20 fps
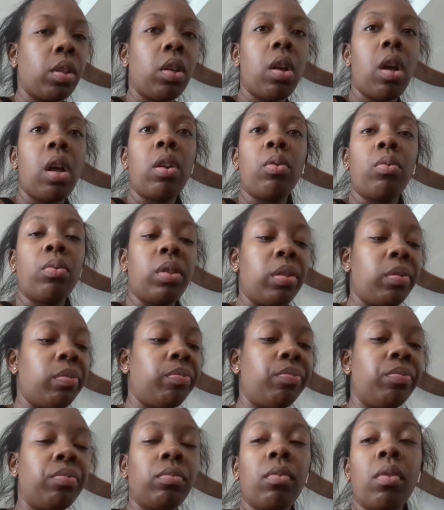I don't want it.
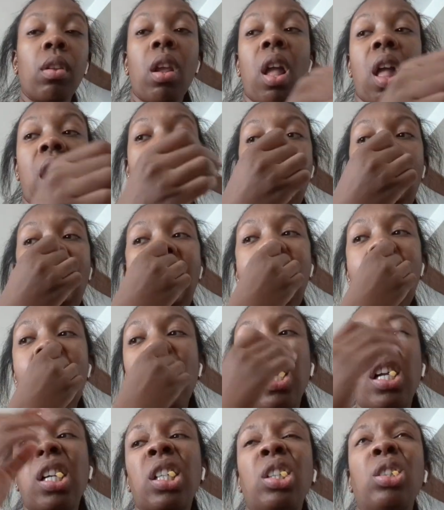
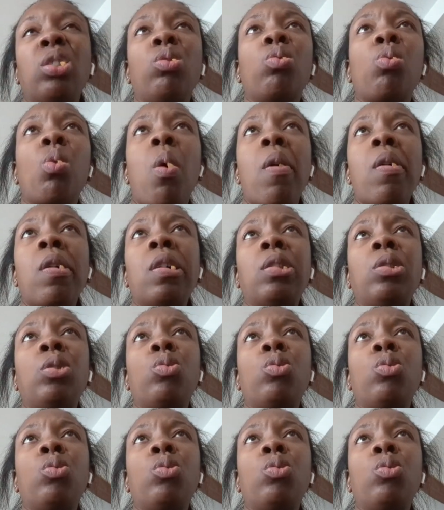I don't like it.